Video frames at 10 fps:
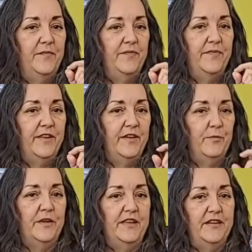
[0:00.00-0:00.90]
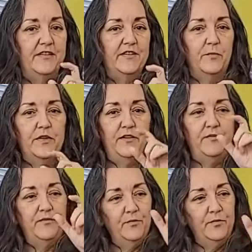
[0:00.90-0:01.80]
it really is when you
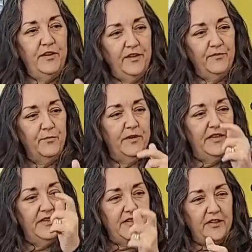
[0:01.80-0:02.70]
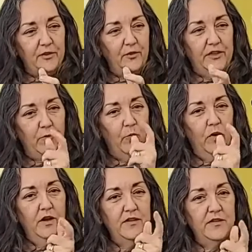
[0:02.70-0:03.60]
kind of really take a look at
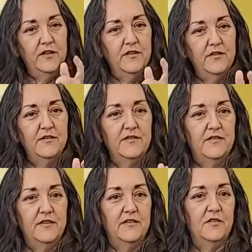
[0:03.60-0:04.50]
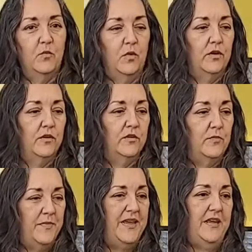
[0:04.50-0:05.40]
what does this word
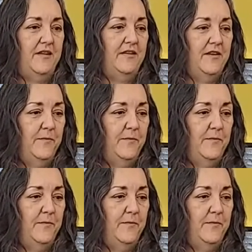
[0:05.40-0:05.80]
mean.